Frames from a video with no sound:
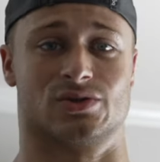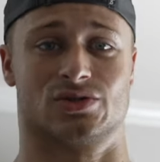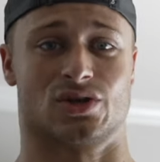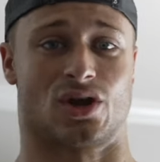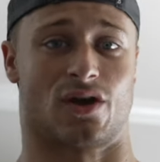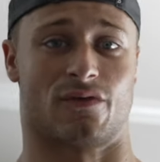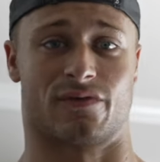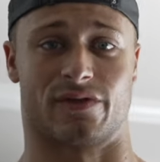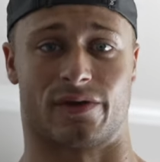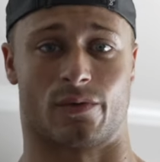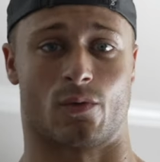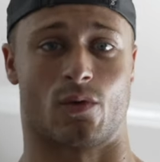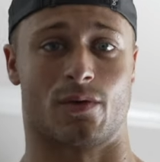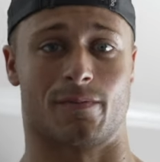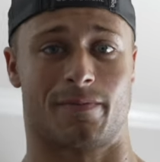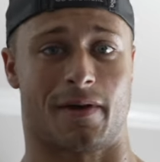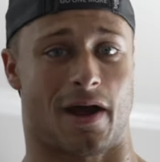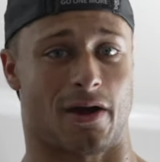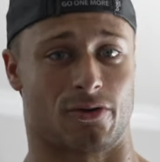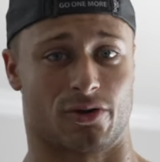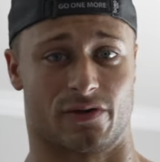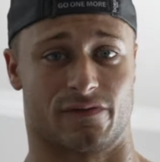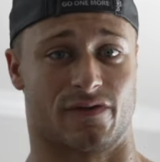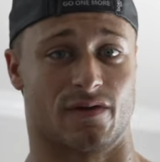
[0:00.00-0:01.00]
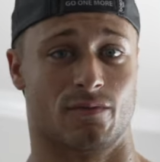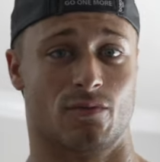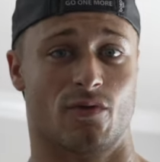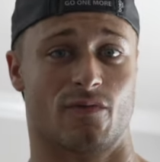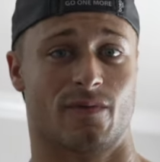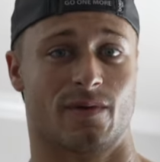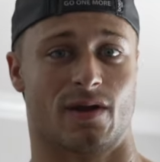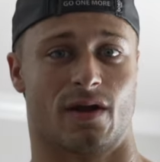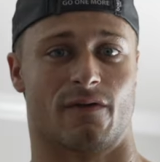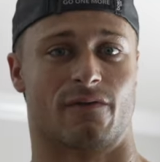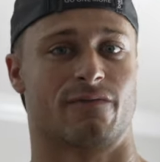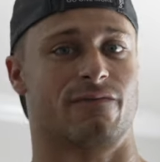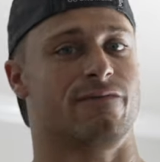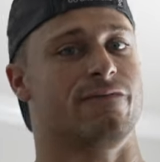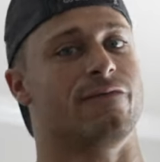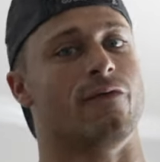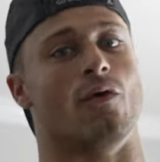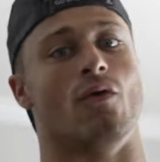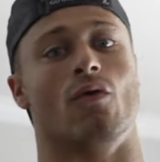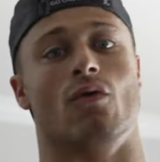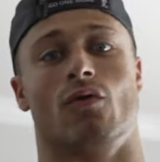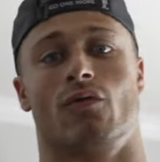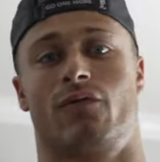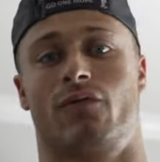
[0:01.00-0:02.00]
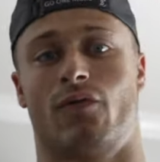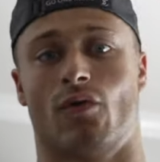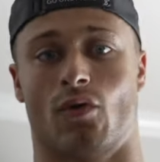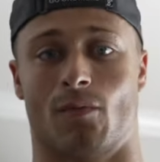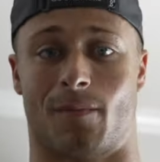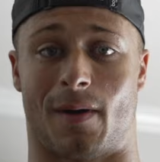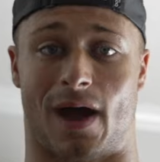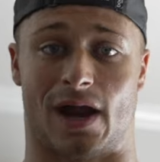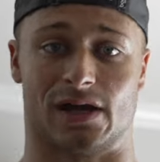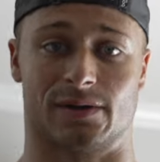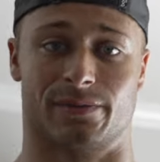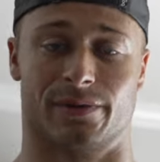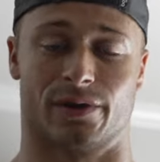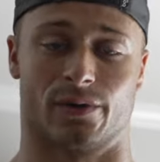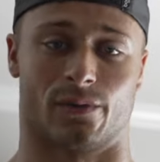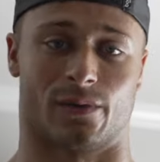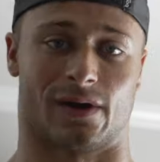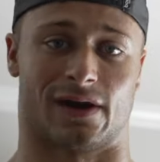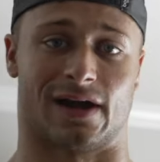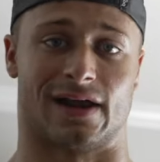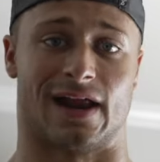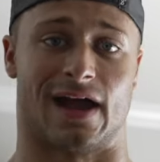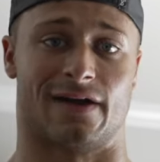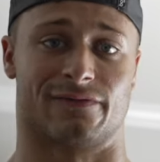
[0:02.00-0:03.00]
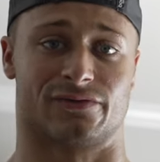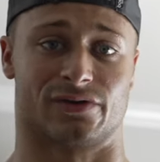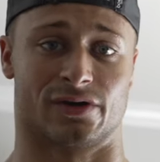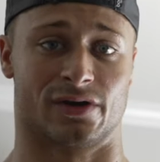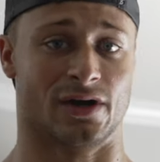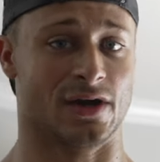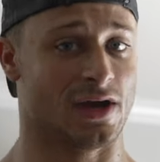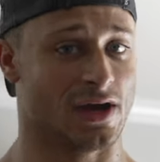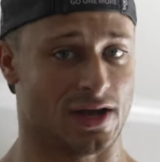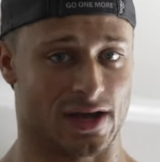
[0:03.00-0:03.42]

start off with like one powerlifting movement, a full bodybuilding workout after.